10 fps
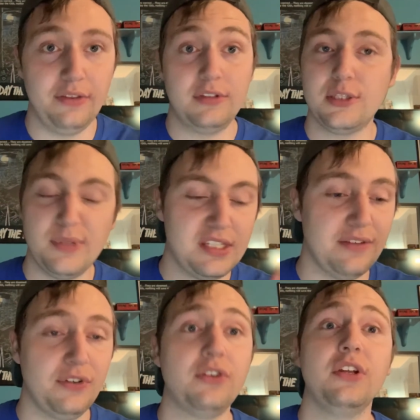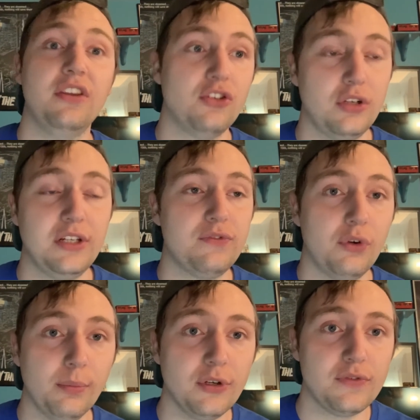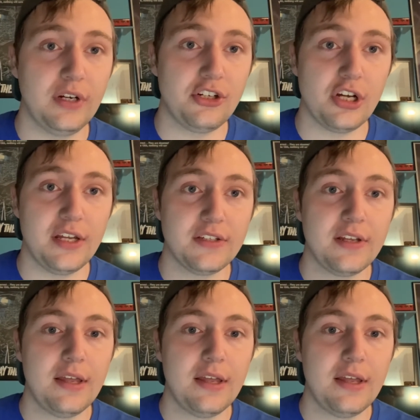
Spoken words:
specifically the Transformers franchise.